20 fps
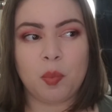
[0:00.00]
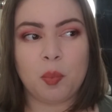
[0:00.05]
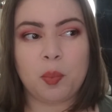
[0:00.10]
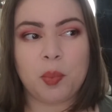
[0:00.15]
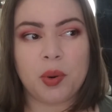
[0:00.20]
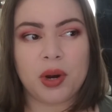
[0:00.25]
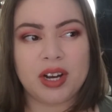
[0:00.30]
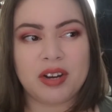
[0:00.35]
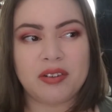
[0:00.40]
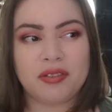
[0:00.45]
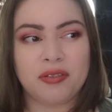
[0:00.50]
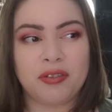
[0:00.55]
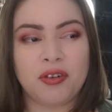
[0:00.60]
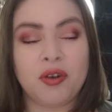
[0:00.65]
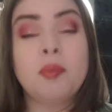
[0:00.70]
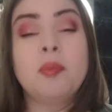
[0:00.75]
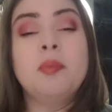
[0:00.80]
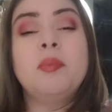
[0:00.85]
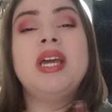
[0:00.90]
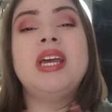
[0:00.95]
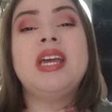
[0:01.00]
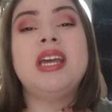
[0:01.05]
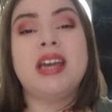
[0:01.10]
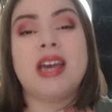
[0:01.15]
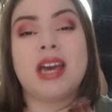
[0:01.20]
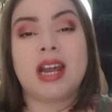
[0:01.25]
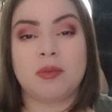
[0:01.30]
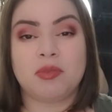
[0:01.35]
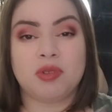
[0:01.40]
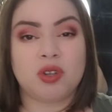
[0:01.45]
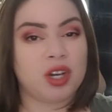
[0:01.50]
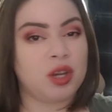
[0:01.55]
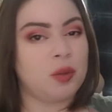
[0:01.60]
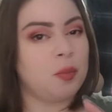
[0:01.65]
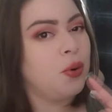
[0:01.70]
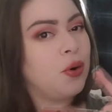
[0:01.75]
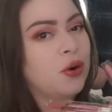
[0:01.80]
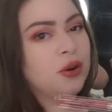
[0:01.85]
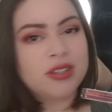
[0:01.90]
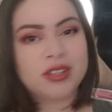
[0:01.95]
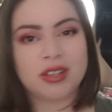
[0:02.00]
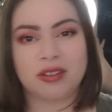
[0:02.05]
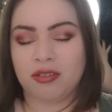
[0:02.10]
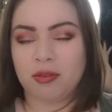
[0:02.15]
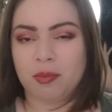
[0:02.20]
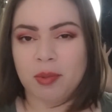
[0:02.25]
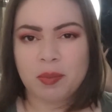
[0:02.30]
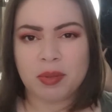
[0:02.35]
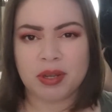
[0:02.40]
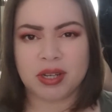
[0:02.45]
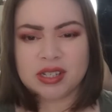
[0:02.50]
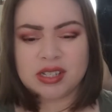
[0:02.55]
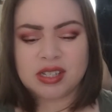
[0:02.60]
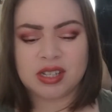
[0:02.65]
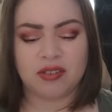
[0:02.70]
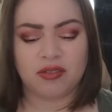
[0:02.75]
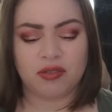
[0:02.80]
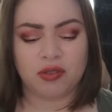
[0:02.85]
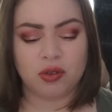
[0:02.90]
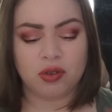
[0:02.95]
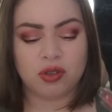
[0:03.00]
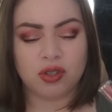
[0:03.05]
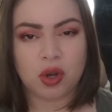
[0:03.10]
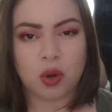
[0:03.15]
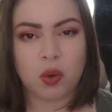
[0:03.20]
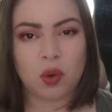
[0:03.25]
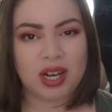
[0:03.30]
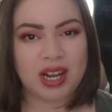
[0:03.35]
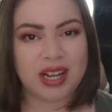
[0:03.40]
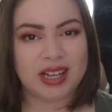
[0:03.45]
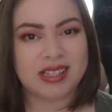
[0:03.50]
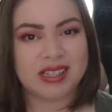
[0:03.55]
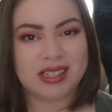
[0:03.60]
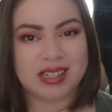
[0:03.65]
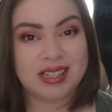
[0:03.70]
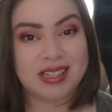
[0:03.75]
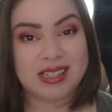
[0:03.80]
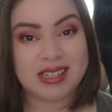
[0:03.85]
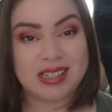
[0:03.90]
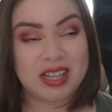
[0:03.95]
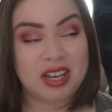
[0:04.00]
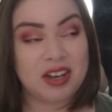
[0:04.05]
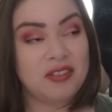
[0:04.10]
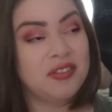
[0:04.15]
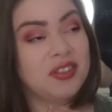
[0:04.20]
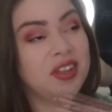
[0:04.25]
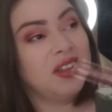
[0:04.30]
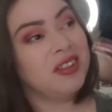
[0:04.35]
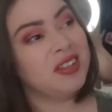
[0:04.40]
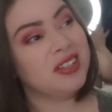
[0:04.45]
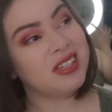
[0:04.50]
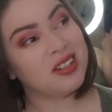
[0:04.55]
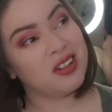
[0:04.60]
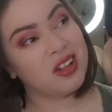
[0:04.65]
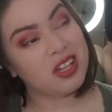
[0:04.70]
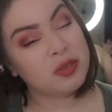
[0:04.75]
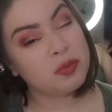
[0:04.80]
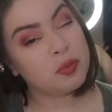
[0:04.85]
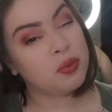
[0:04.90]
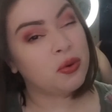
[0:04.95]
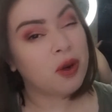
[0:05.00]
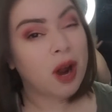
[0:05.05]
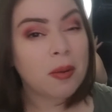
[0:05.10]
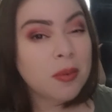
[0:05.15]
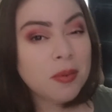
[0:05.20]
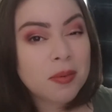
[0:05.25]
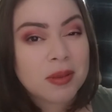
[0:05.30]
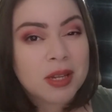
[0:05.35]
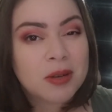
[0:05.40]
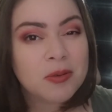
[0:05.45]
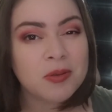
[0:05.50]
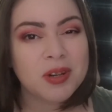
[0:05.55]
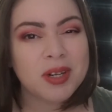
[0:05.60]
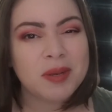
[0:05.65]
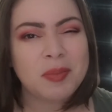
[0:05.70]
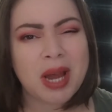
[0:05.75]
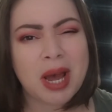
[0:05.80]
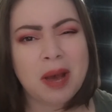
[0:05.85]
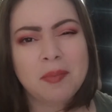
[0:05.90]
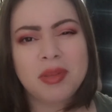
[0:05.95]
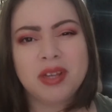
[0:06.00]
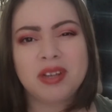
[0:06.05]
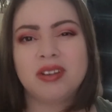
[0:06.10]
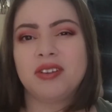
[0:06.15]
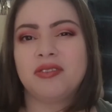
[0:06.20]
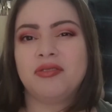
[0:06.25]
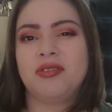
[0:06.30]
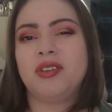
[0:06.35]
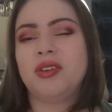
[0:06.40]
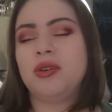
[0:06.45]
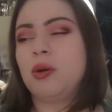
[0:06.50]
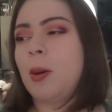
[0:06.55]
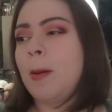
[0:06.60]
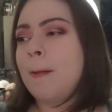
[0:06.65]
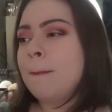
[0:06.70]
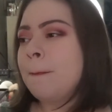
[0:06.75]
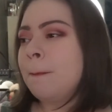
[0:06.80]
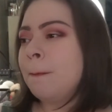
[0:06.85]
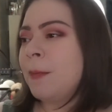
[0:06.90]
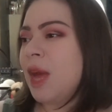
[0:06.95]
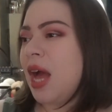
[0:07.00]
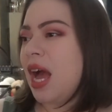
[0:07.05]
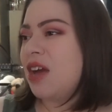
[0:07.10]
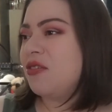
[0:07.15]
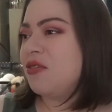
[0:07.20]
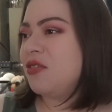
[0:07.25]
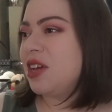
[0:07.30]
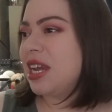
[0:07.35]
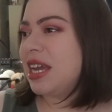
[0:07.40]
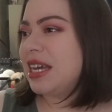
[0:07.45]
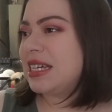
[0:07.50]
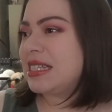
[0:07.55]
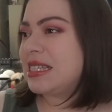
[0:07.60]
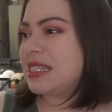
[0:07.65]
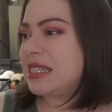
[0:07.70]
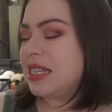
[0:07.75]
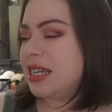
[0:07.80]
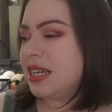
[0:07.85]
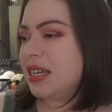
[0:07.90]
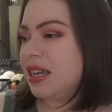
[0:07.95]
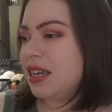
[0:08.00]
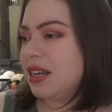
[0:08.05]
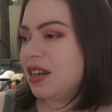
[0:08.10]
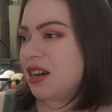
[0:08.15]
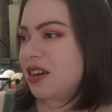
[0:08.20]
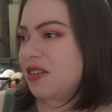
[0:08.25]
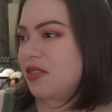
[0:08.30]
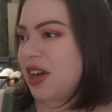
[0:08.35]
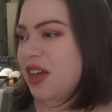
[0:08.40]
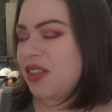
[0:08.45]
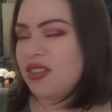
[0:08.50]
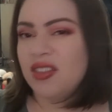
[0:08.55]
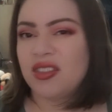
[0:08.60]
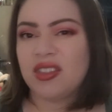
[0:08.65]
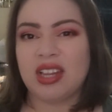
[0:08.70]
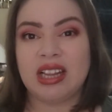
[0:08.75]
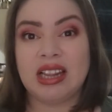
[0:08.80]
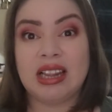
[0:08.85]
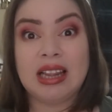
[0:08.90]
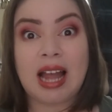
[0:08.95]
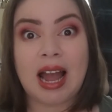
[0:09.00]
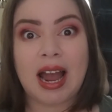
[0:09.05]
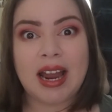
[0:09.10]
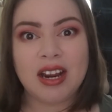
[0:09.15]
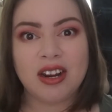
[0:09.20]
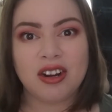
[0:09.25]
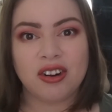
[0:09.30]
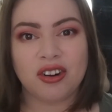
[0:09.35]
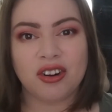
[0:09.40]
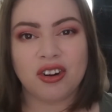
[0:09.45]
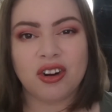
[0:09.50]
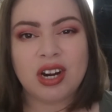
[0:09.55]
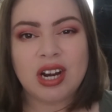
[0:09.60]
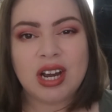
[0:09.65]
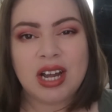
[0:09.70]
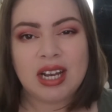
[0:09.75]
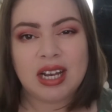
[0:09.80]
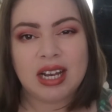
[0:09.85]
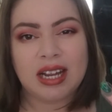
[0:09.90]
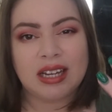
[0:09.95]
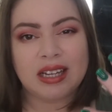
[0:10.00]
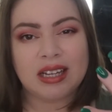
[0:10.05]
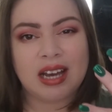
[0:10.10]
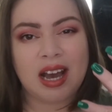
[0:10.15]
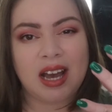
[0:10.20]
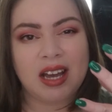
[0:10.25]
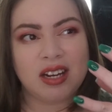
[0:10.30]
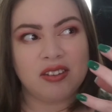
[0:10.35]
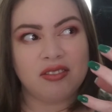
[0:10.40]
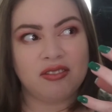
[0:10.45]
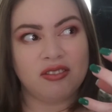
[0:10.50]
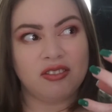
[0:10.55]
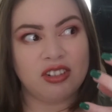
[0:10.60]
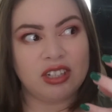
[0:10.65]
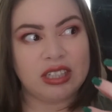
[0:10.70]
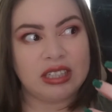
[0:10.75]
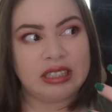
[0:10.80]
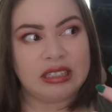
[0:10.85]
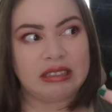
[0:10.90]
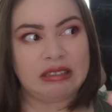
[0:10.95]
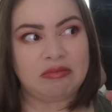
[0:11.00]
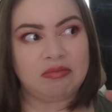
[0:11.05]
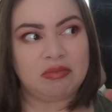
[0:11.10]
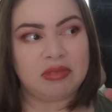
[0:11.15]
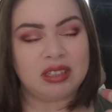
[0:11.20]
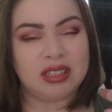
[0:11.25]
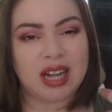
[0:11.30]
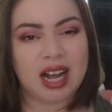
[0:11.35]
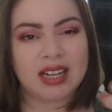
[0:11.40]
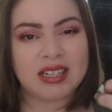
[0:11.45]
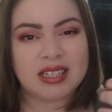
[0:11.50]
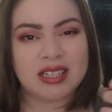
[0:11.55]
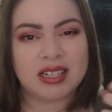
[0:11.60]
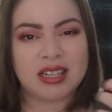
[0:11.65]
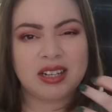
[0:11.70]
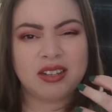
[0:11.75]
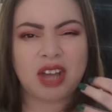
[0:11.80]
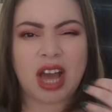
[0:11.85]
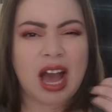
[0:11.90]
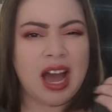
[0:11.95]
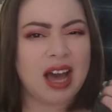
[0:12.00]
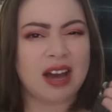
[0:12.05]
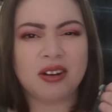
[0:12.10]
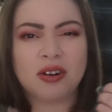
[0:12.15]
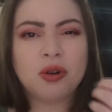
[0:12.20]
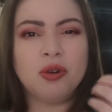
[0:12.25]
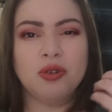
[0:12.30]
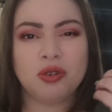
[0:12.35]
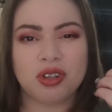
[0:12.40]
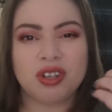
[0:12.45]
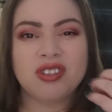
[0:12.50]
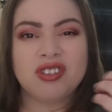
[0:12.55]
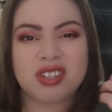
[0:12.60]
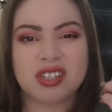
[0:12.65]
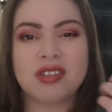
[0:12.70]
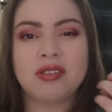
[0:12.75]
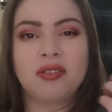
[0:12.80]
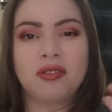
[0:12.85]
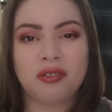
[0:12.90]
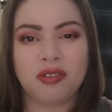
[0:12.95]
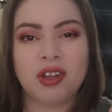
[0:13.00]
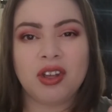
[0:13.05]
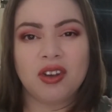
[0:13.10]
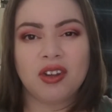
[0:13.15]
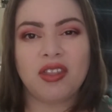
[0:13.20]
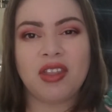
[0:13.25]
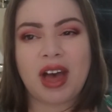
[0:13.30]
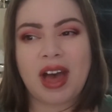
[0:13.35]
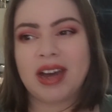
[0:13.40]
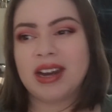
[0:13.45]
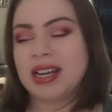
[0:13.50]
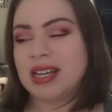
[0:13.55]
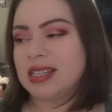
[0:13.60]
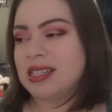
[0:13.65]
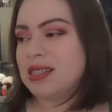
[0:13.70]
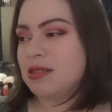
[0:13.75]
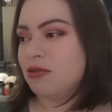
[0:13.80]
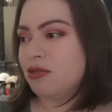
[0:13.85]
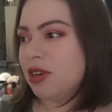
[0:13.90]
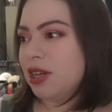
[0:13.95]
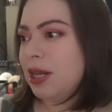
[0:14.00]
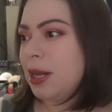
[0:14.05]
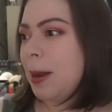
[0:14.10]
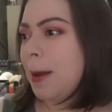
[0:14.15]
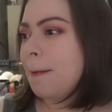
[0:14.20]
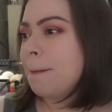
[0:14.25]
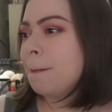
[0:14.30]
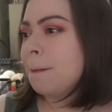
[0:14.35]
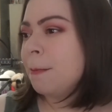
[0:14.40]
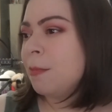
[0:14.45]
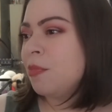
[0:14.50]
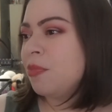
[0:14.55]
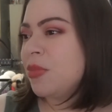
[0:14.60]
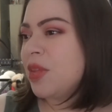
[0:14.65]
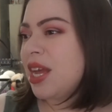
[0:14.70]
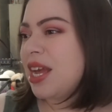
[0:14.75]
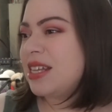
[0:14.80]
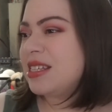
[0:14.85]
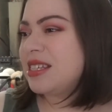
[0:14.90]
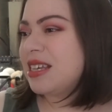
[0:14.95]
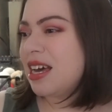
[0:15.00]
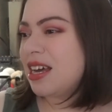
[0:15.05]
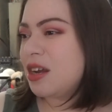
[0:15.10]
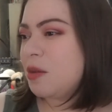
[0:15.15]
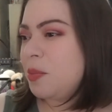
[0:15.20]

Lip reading: But for me, and I'm talking personally for me, because if you don't like sticky stuff, then this gloss probably would not be good for you. I feel like it's sticky enough, and then the liner like kind of really locks it in. I don't know, you can just feel that it's gonna